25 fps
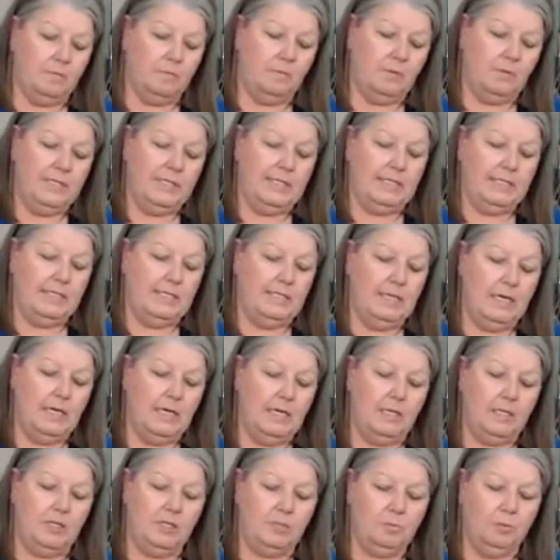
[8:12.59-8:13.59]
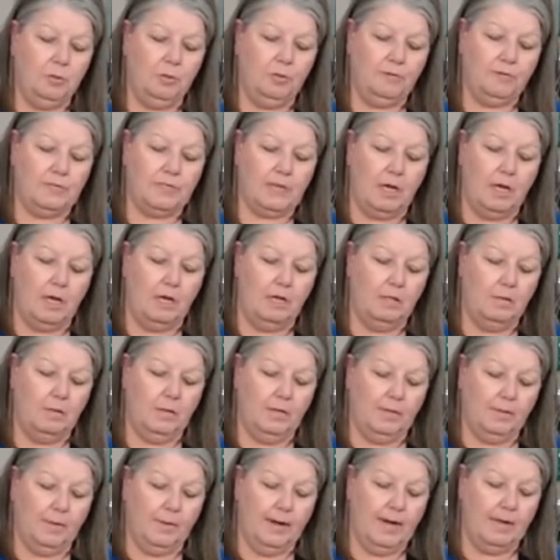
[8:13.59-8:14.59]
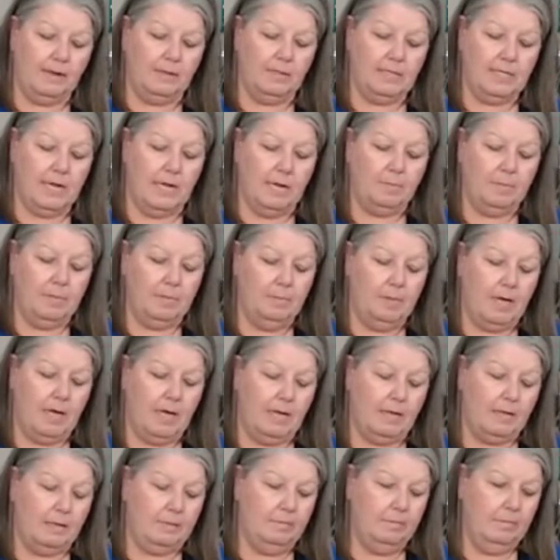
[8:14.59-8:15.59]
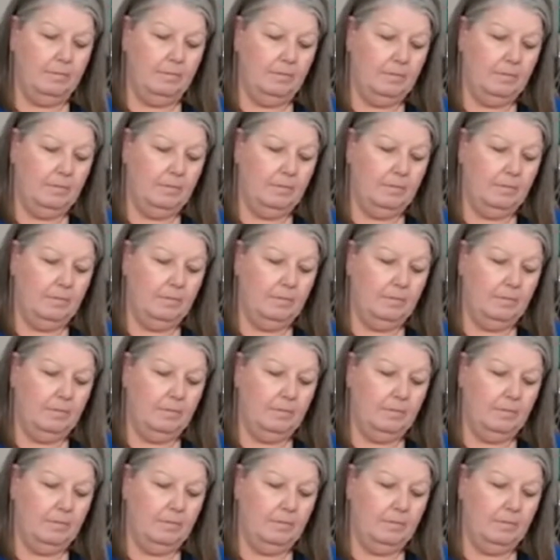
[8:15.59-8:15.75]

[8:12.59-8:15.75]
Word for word: We did 10 inch poofs all the way around, top and bottom,